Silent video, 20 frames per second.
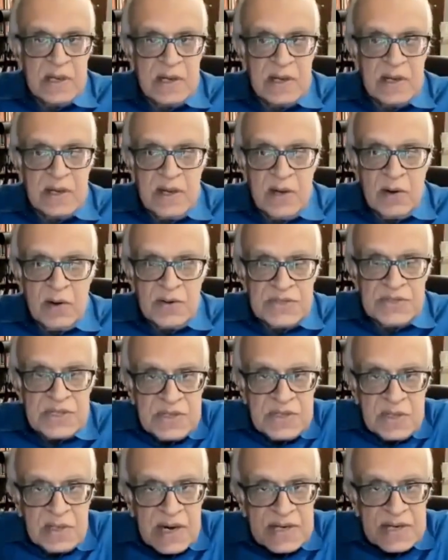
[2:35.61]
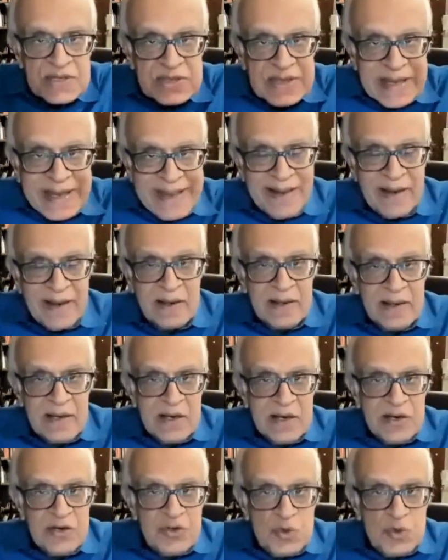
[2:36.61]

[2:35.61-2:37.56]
on such a large scale,